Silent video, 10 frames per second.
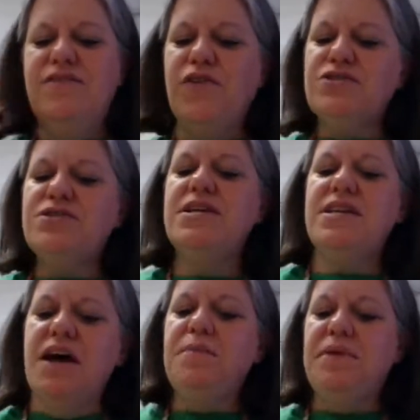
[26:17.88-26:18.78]
First, he
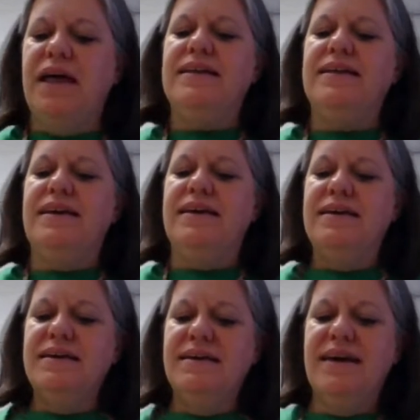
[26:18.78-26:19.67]
nodded politely,
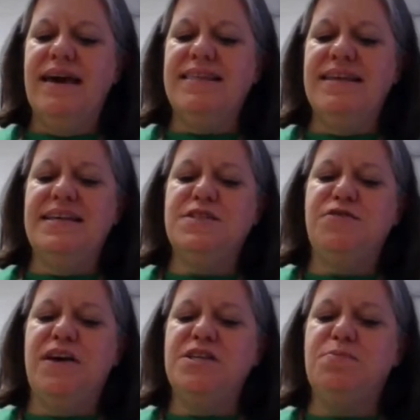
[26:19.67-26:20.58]
and then his
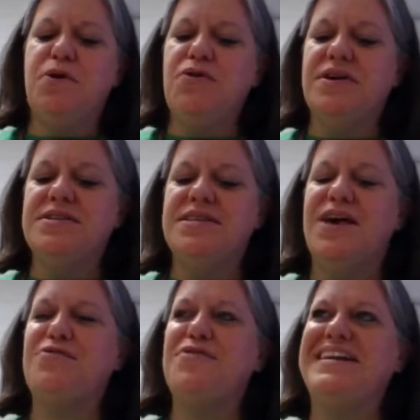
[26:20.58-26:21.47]
face broke into
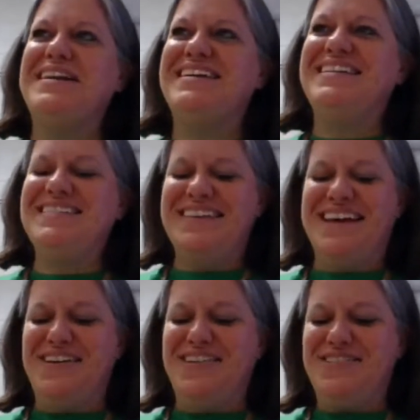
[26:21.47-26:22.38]
that radiant
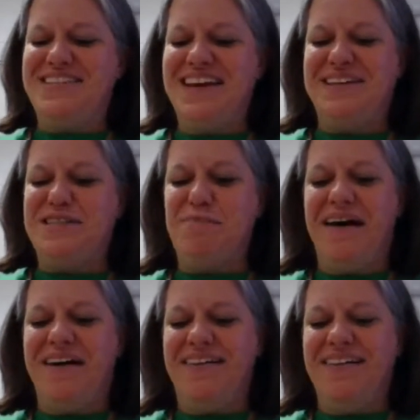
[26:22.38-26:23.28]
and understanding
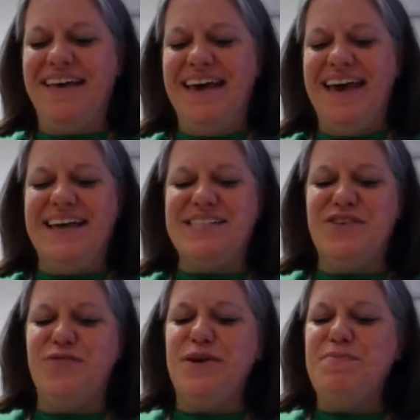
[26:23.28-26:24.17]
smile as
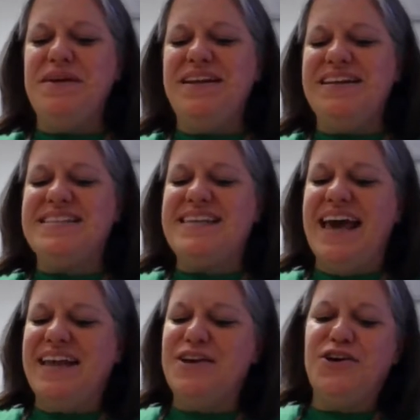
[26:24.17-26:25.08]
if we'd been in
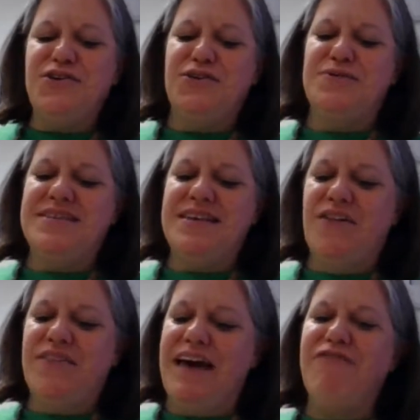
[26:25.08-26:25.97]
ecstatic cahoots
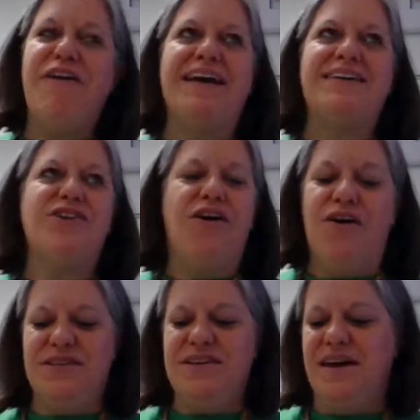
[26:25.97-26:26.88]
on that fact
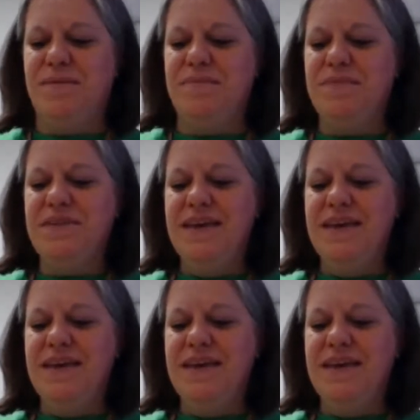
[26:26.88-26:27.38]
all the time.